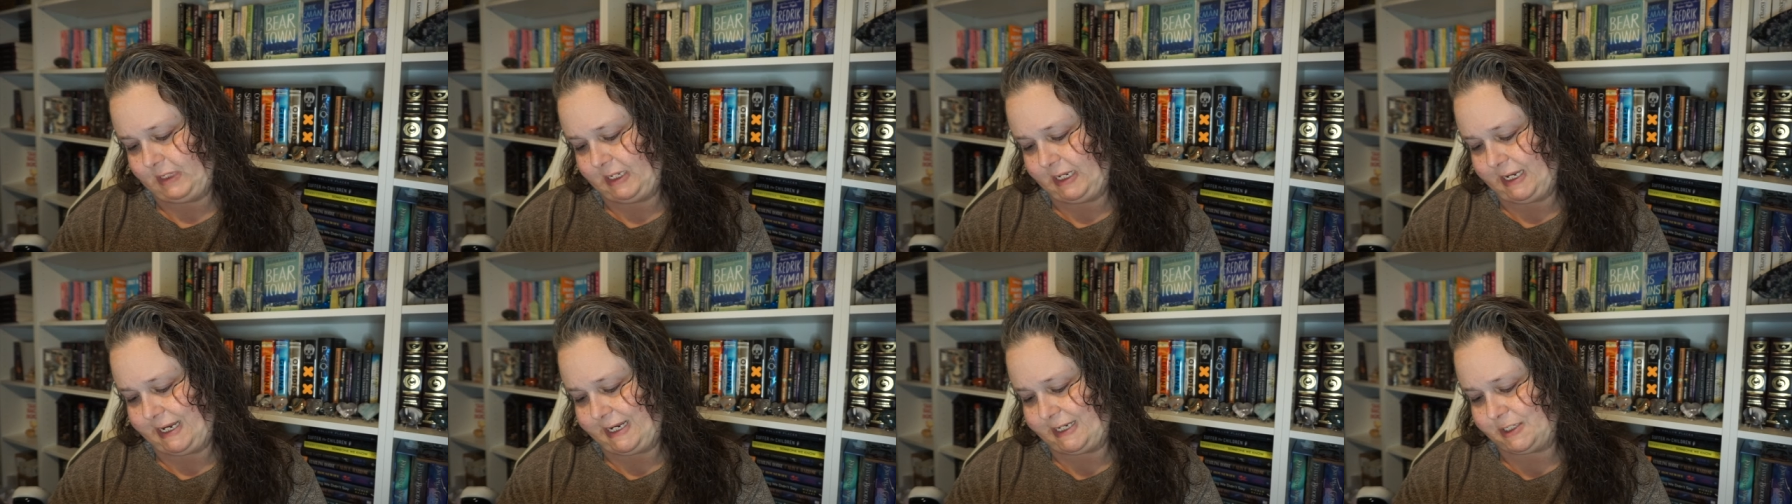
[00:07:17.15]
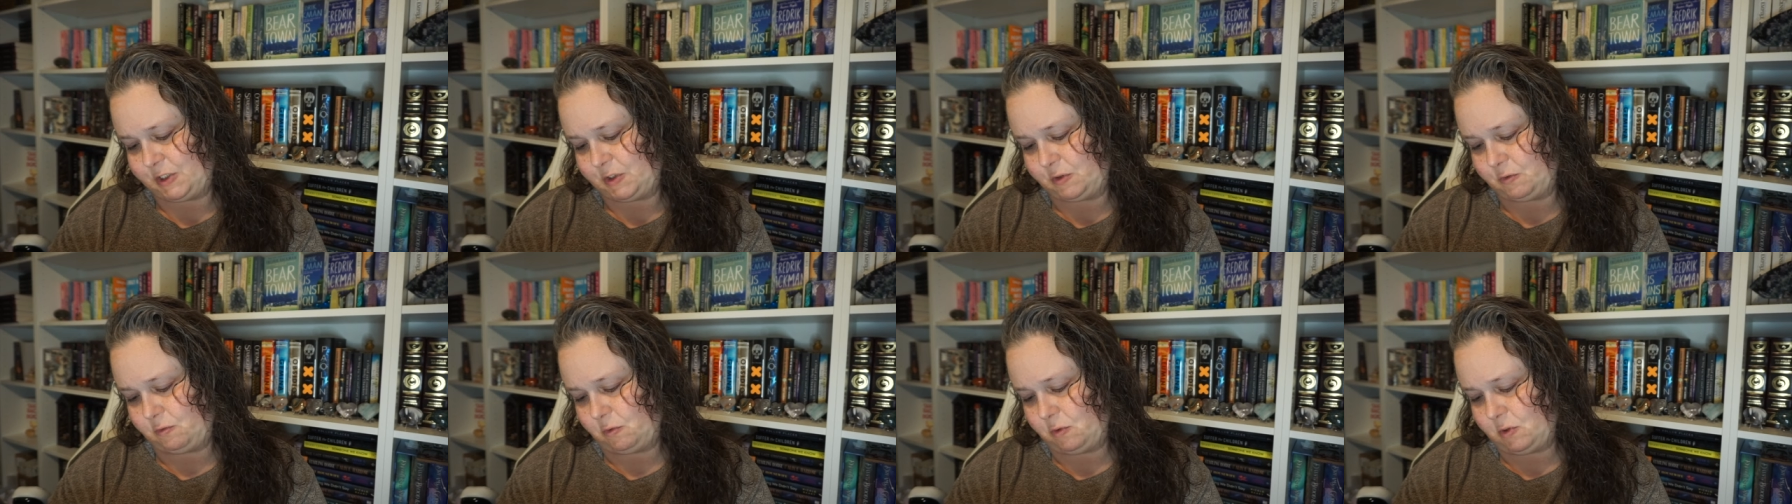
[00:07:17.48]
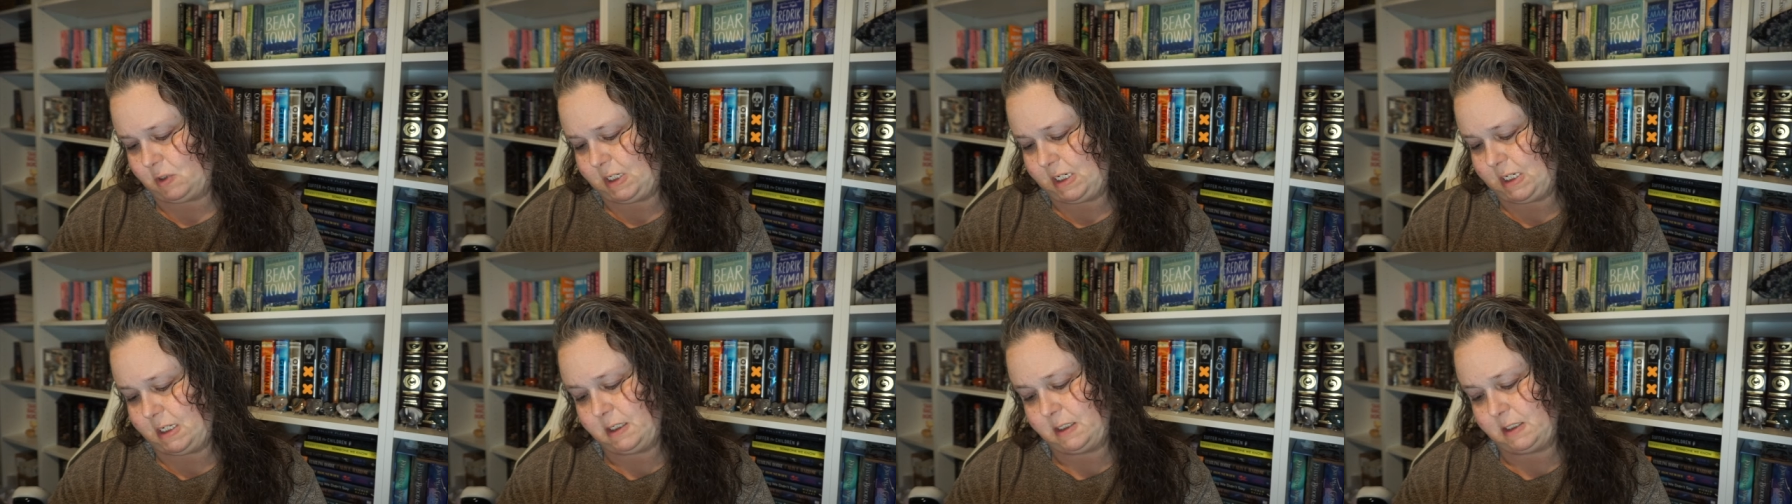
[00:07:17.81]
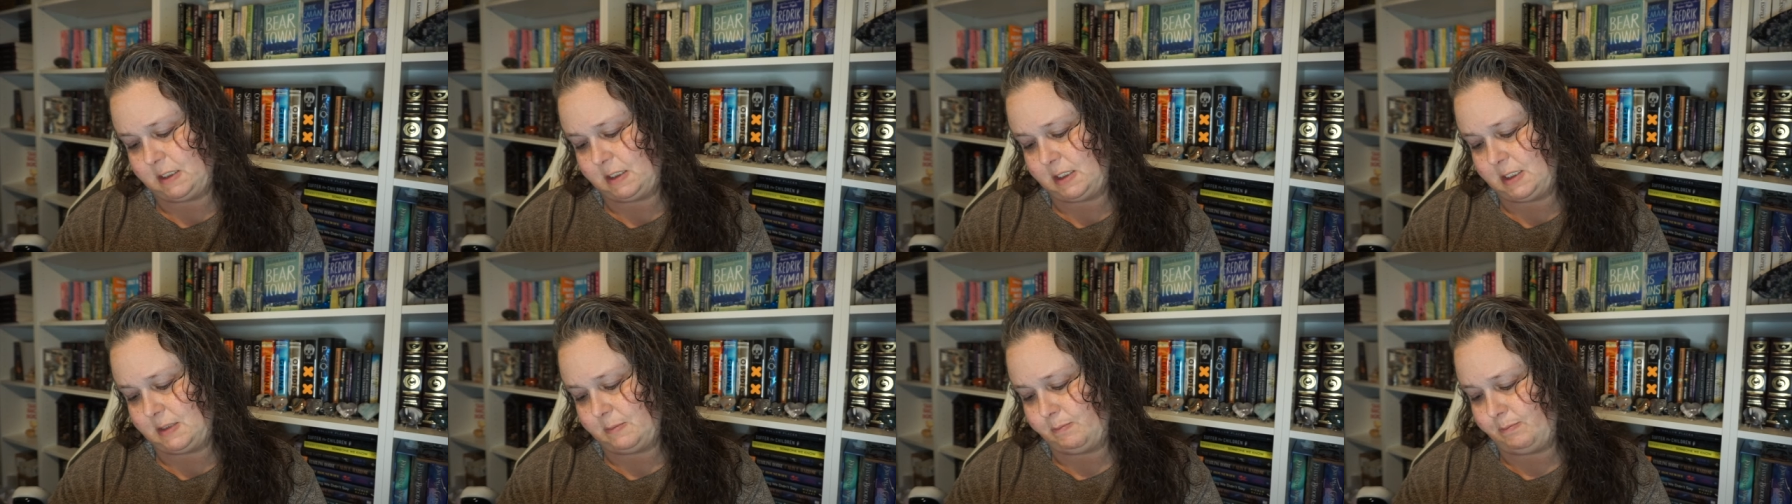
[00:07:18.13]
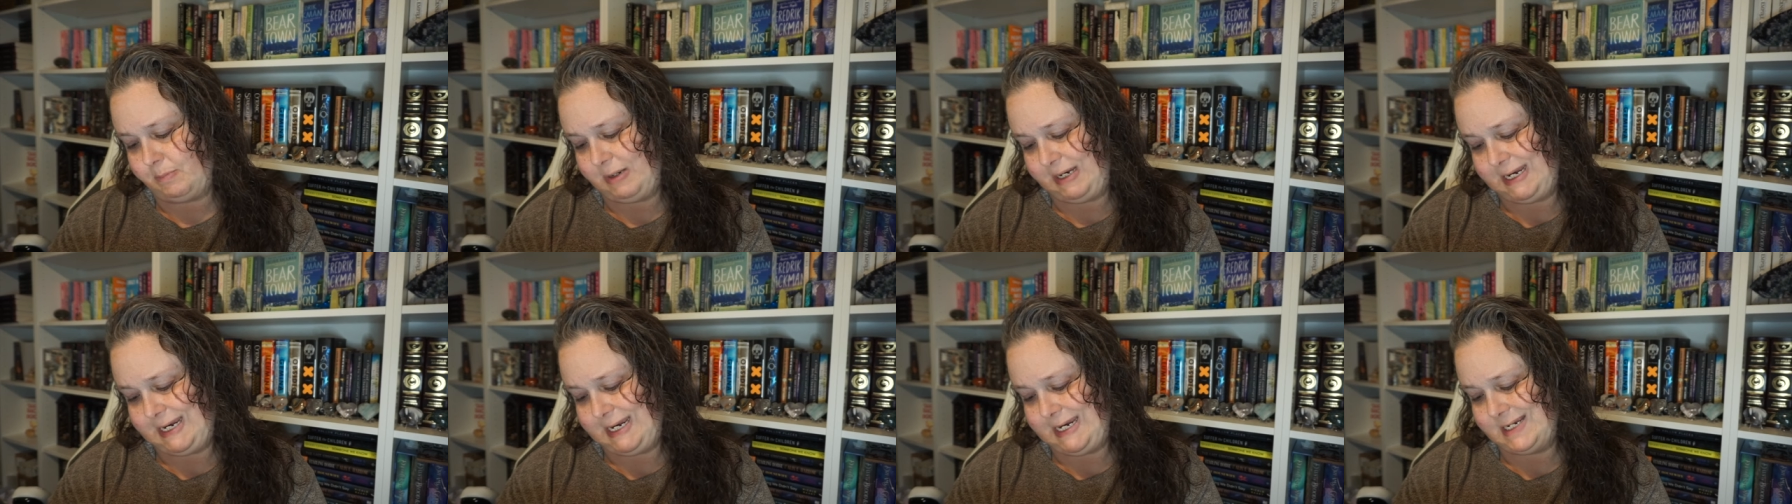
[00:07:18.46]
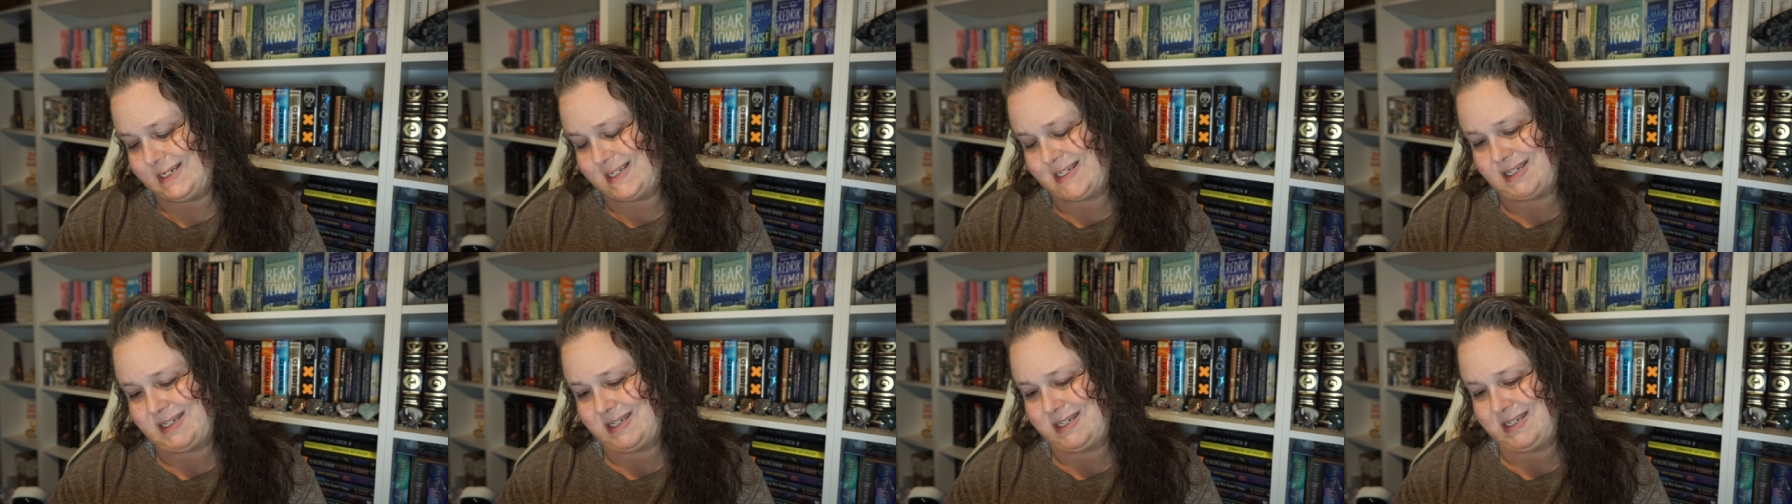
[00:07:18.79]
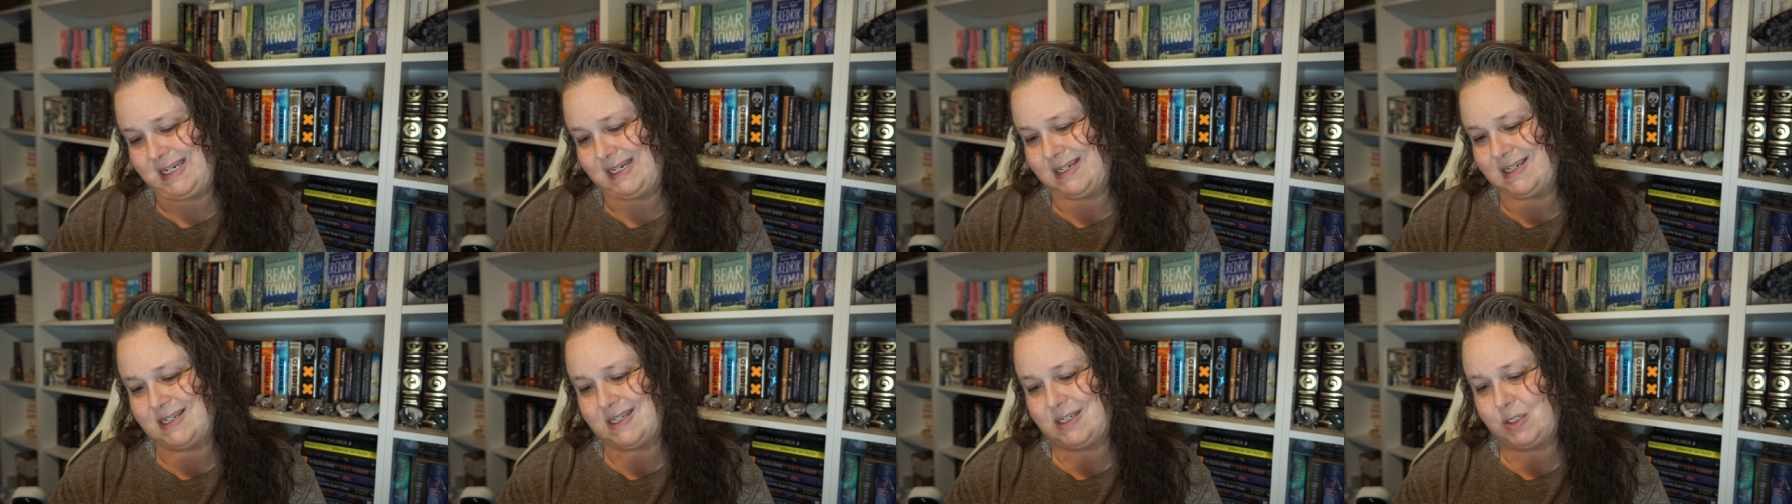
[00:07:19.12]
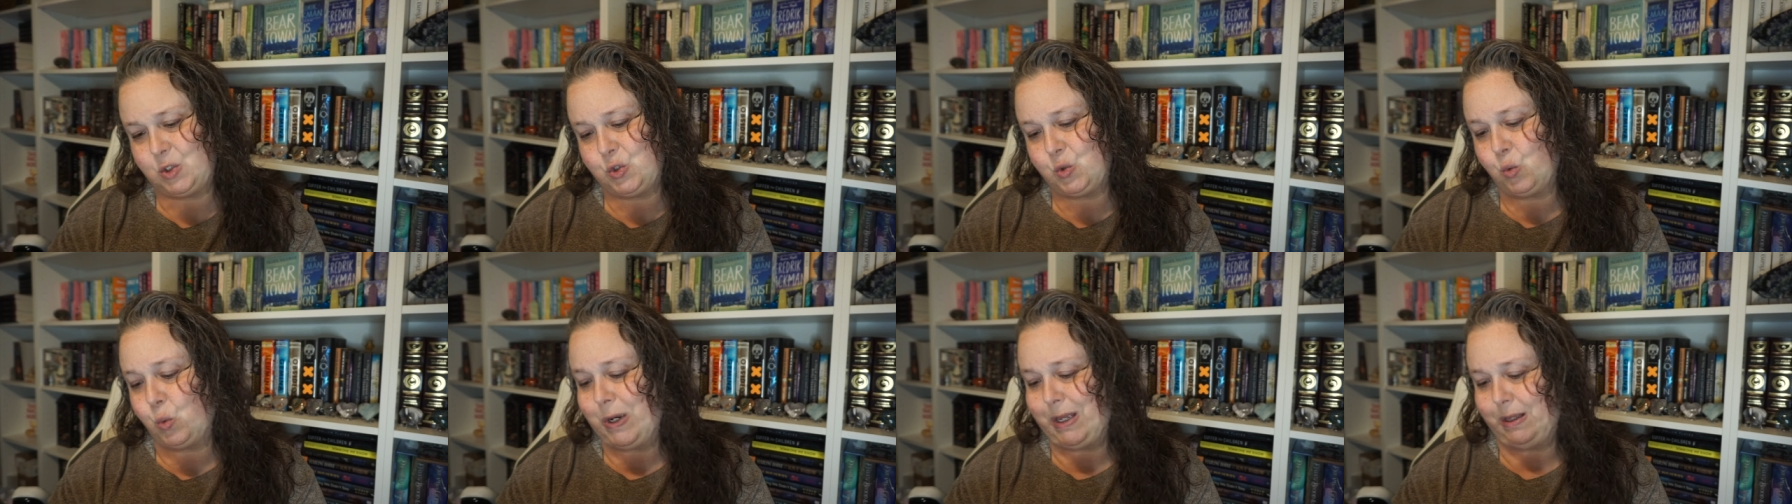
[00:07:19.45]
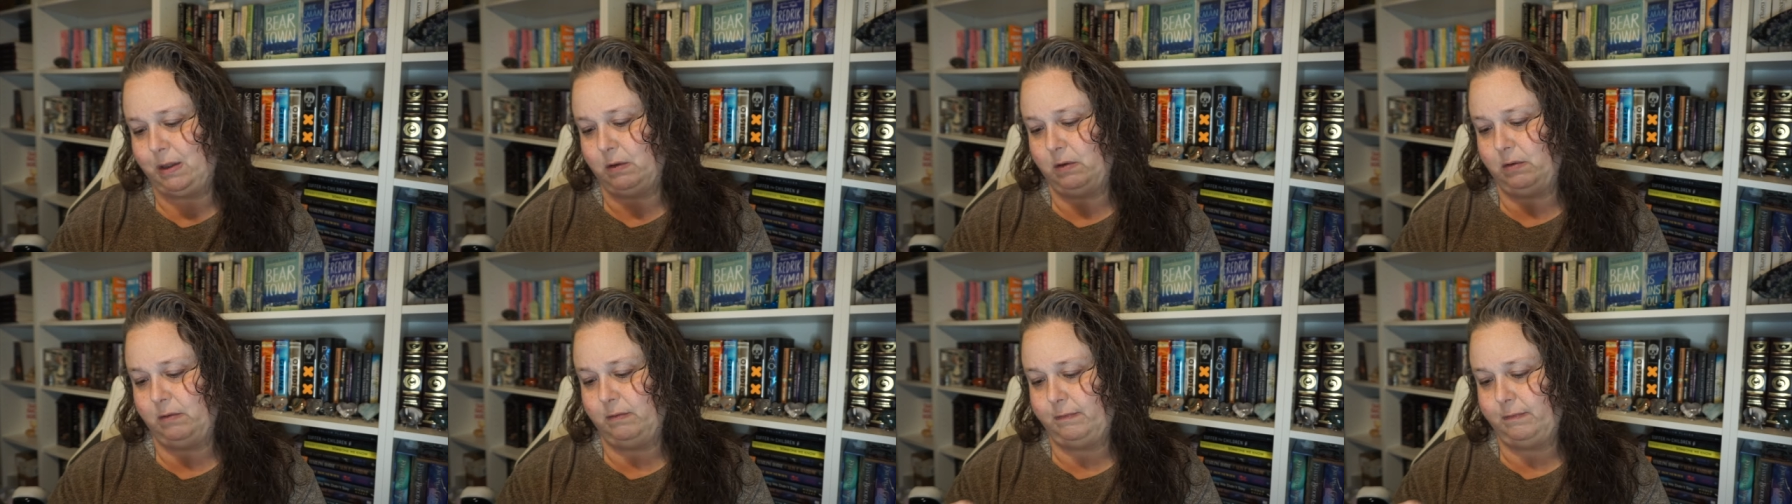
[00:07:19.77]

Asteroid B612.